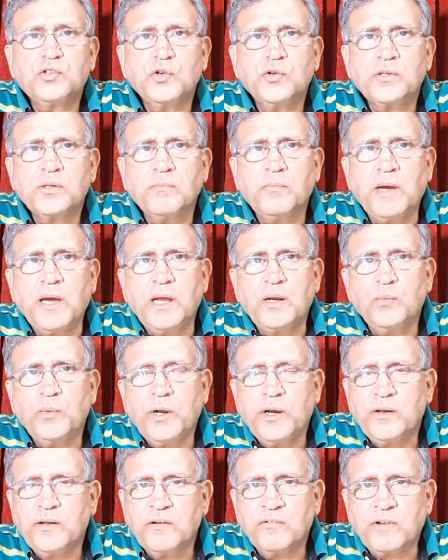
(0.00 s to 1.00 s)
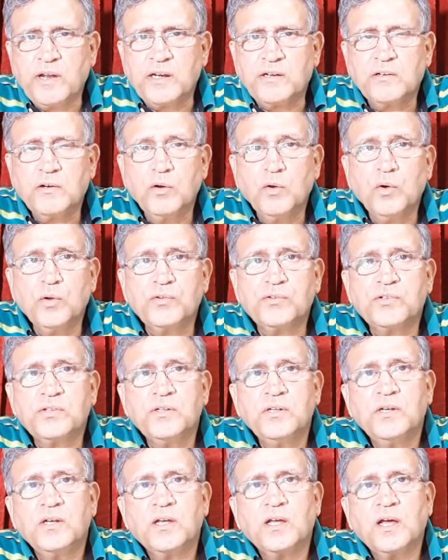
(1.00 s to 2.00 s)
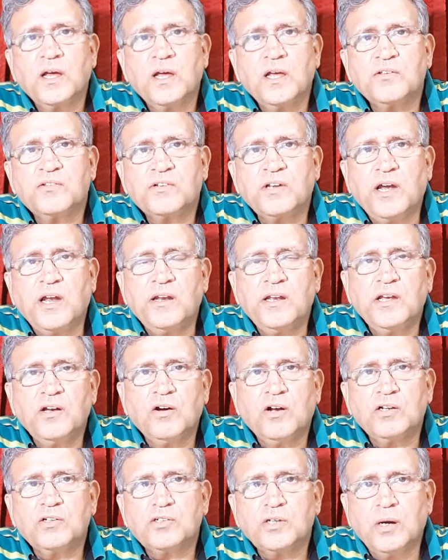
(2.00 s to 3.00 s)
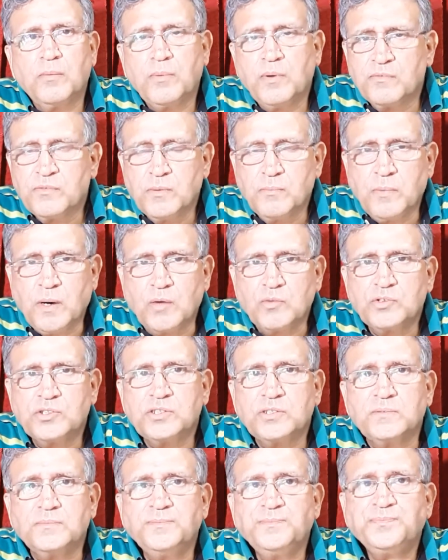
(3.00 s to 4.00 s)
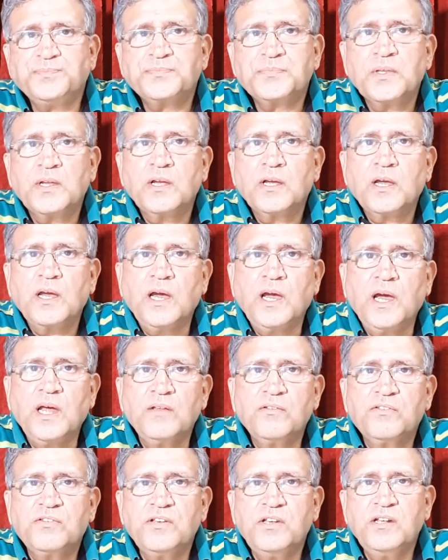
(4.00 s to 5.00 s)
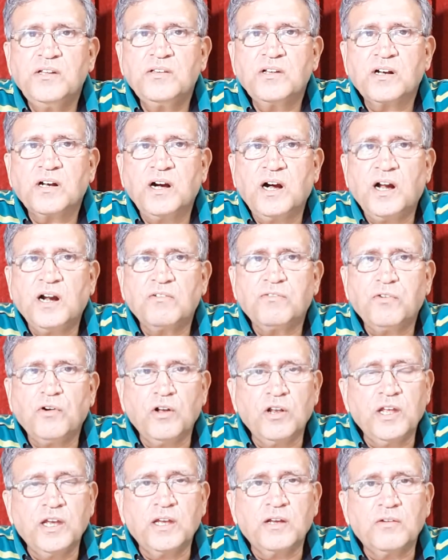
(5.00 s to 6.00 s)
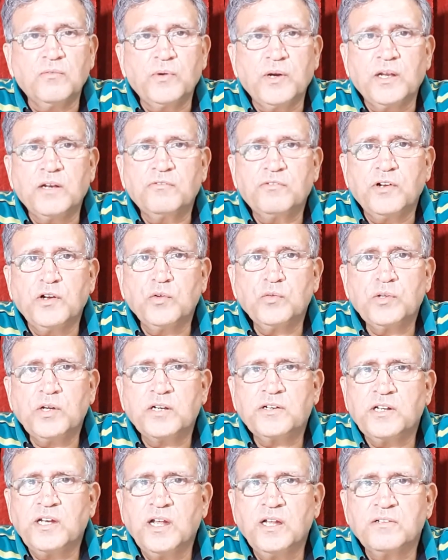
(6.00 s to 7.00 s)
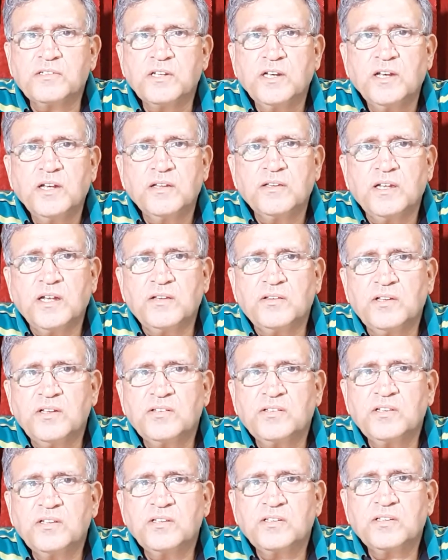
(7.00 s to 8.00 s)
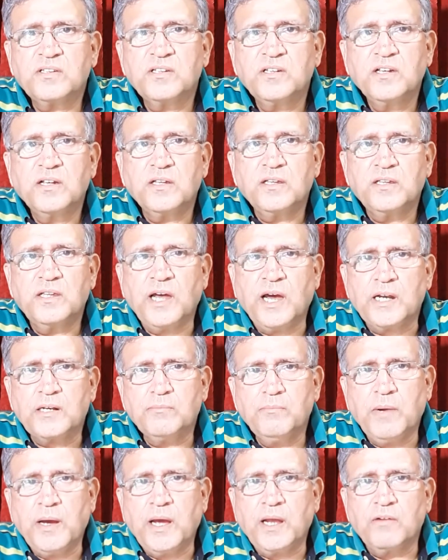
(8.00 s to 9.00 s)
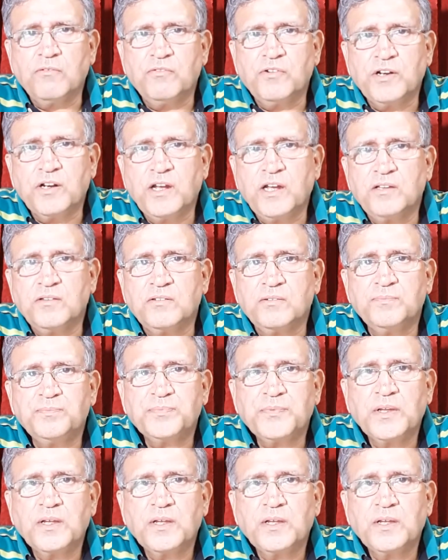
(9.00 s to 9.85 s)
shows a man wearing red clothes standing on top of the mountain and seeing the car falling. When Feluda tells that this is that man, Virendh,